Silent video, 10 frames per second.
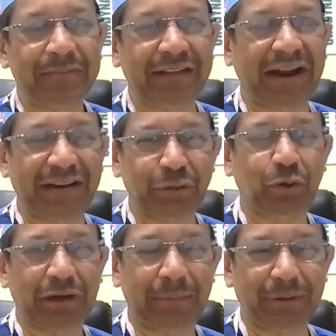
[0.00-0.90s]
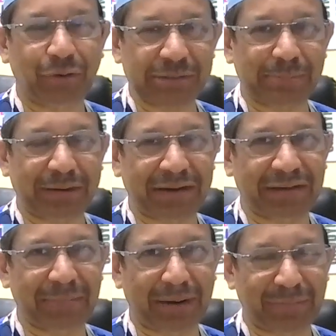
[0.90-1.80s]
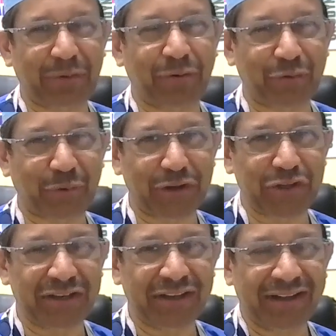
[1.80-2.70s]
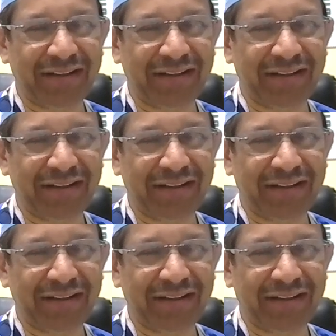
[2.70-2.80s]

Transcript: that at the Cochlear Hospital in the Department of Urology,